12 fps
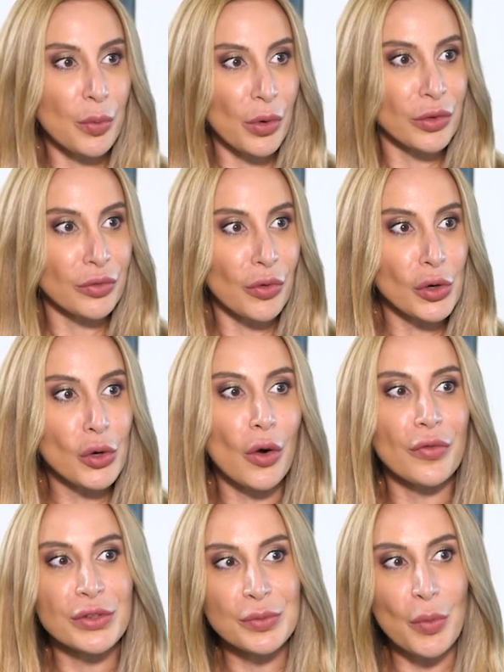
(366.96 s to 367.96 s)
a portfolio
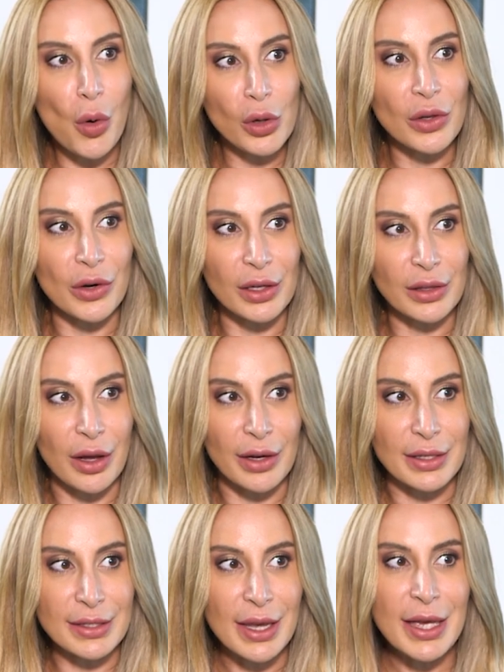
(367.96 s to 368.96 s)
of smaller
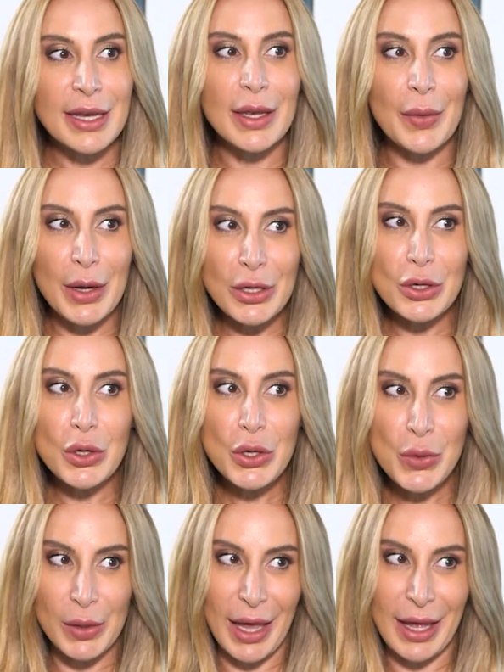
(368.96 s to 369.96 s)
clients? Now, I know
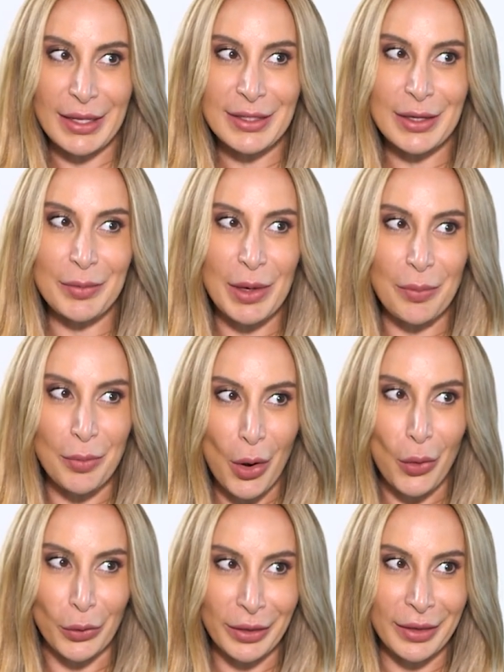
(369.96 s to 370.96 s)
you will answer me
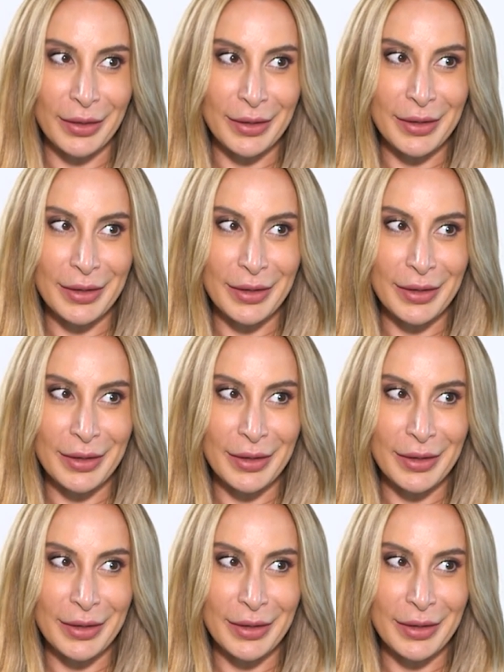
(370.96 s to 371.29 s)
both,